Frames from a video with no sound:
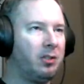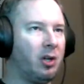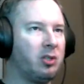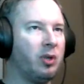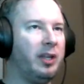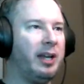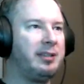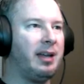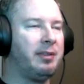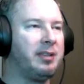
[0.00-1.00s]
So it's really nice
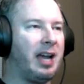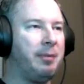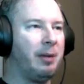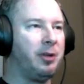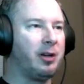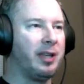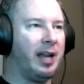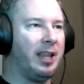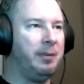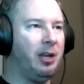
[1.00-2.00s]
to have the timer up there to kind
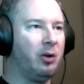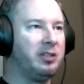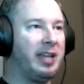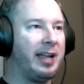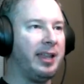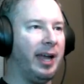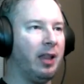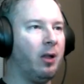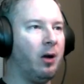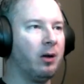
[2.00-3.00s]
of let me know exactly how
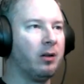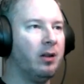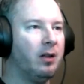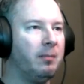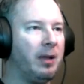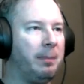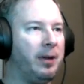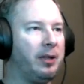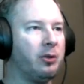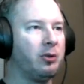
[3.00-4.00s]
long my
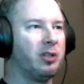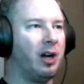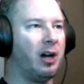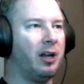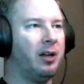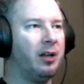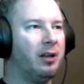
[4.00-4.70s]
playthrough's gone.